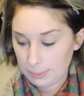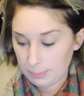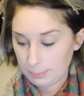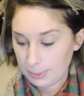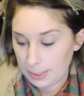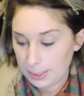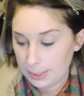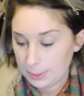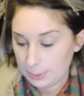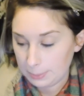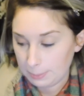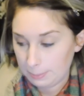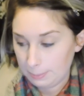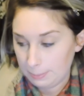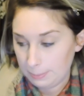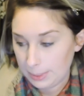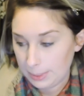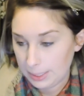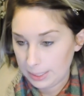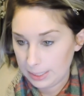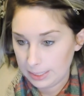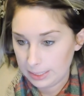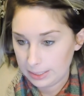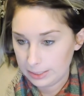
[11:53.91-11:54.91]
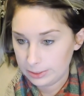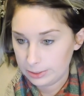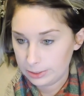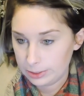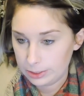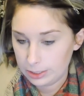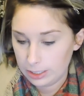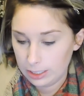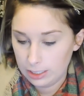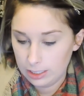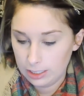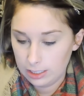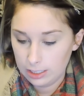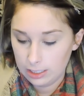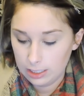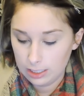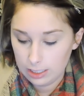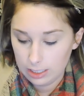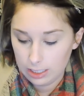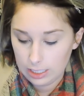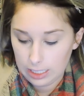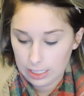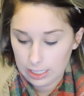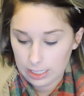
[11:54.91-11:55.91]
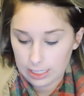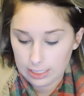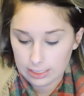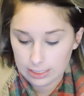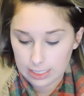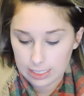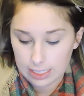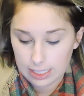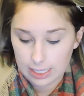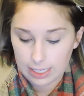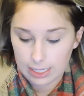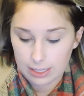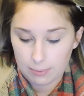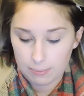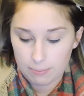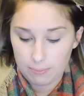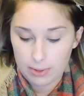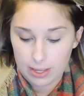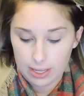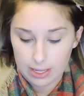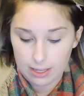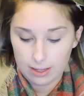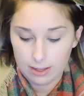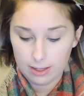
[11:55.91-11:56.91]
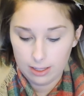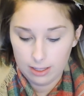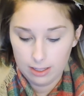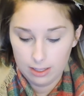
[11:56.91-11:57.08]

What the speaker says: bit much, I take like a big,